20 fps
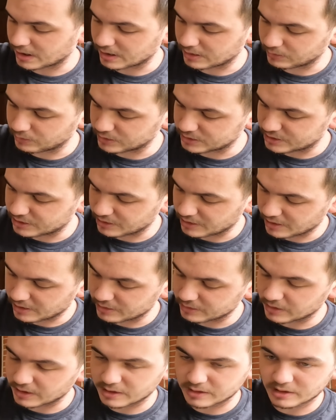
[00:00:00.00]
What you're
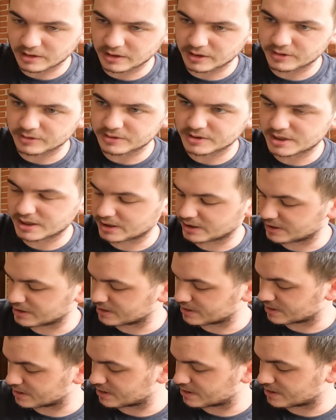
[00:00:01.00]
hearing there, that little tick,
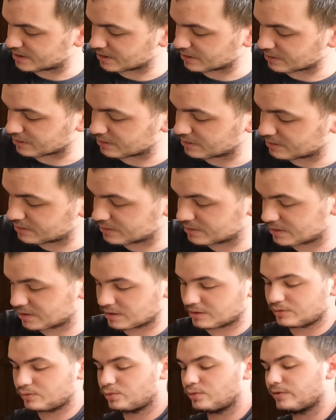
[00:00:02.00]
is the sticker.
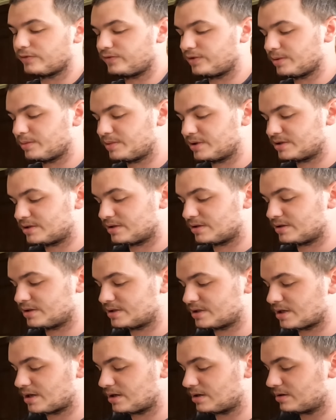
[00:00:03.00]
So we'll flip it to
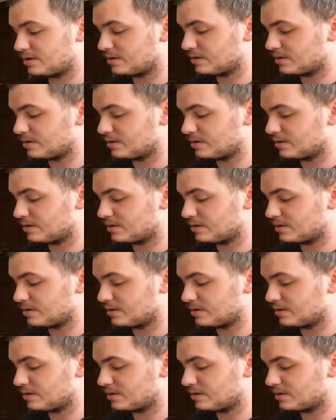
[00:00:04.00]
this side.